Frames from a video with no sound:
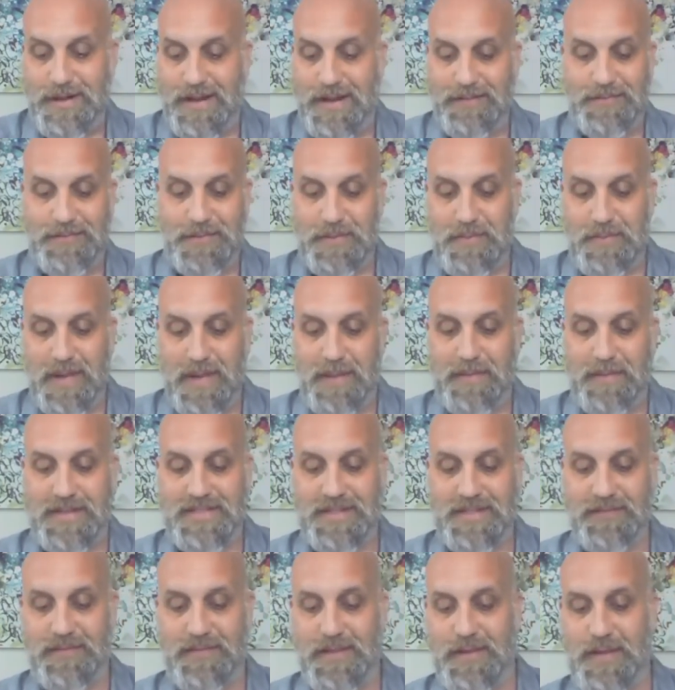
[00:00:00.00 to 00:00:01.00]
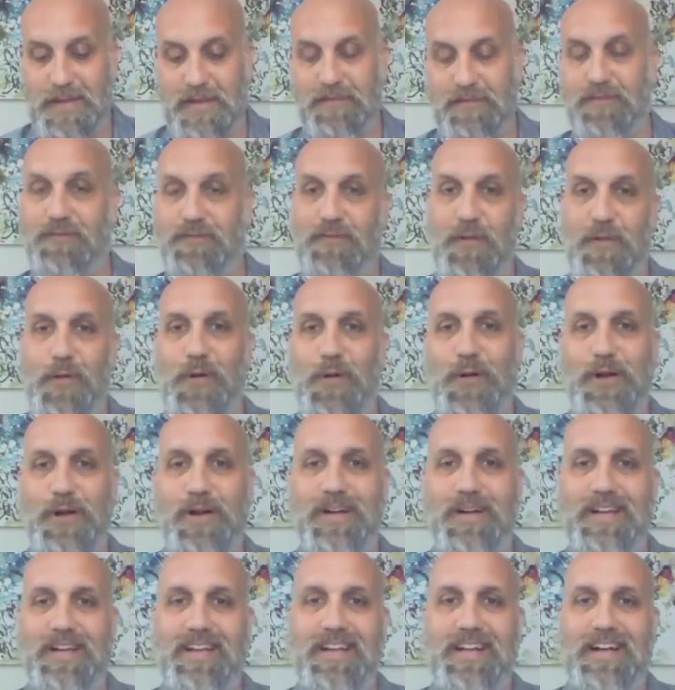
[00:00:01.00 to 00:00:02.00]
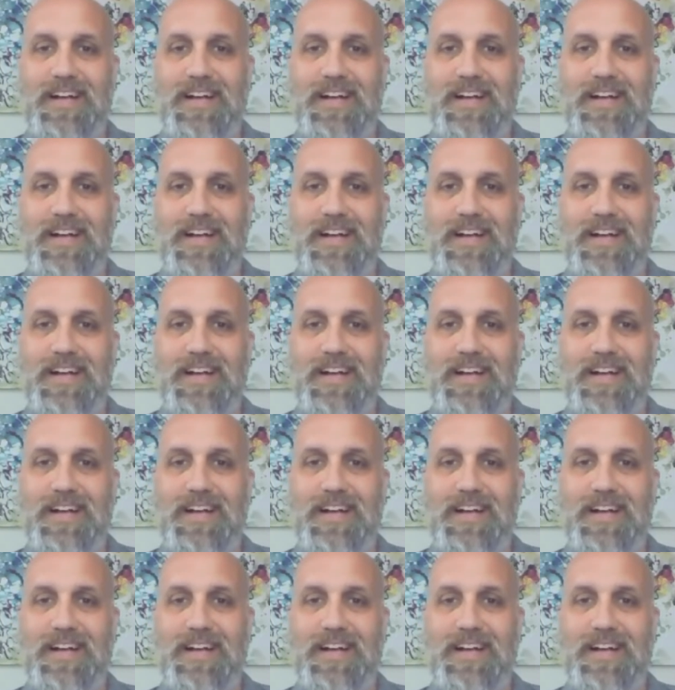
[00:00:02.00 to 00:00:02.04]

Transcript: I have to remind myself that you have 4